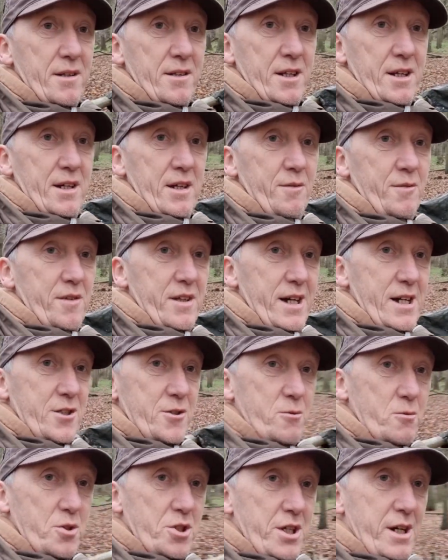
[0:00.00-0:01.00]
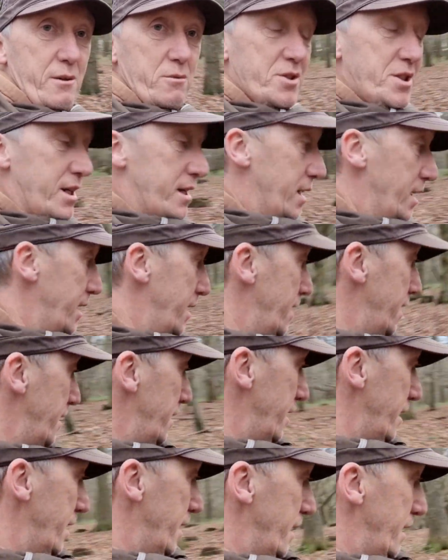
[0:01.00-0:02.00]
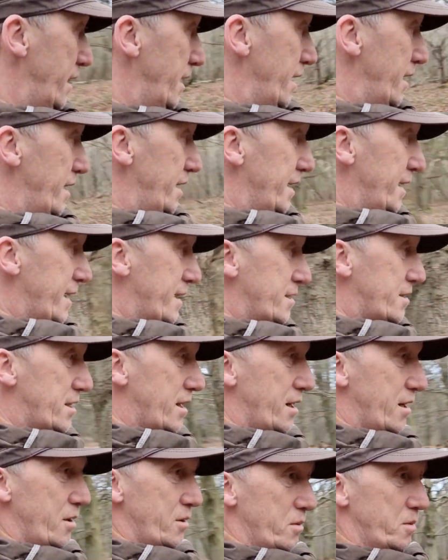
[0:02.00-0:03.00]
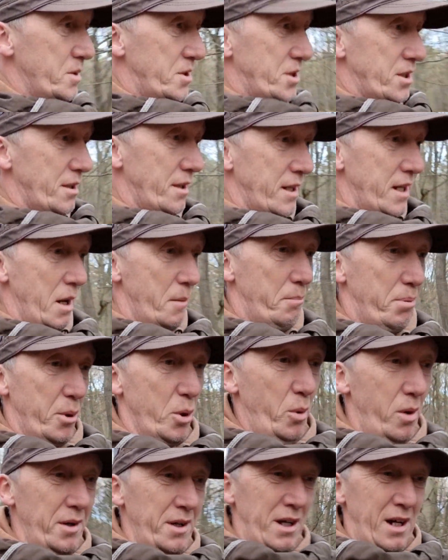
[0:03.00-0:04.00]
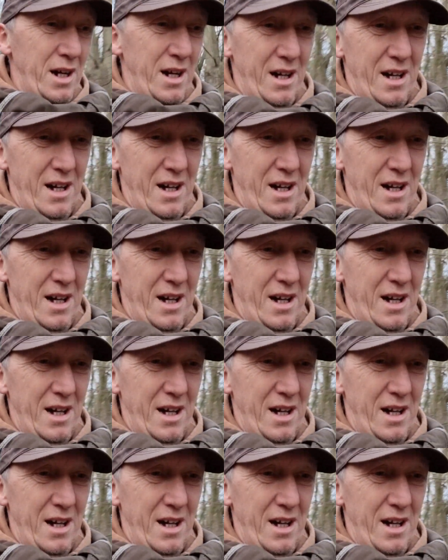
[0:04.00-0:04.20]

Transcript: underneath the actual shelter. And that's we're just going to get a brew on.